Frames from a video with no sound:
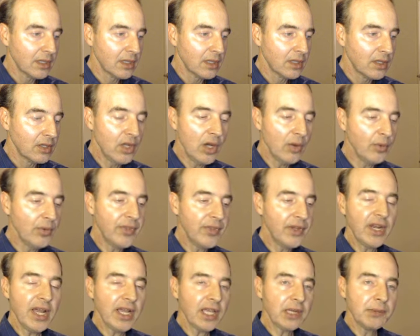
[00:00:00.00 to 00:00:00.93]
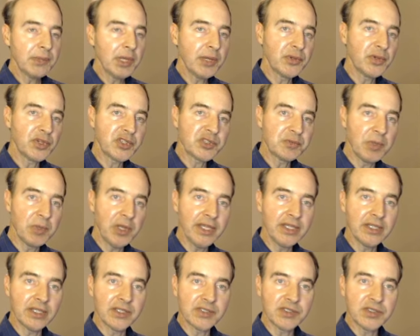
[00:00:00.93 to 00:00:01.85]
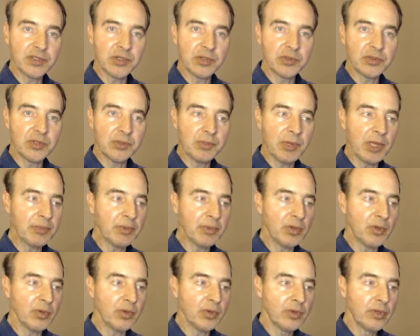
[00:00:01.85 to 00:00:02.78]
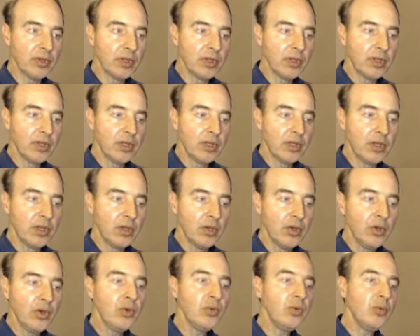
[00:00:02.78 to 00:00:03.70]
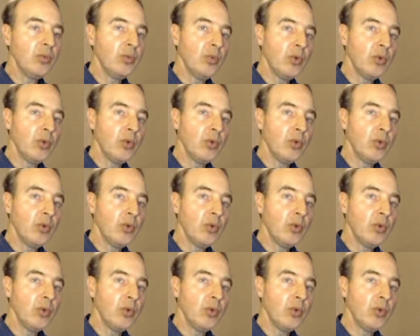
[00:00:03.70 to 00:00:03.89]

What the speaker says: no, they're not going to be able to explain this to people who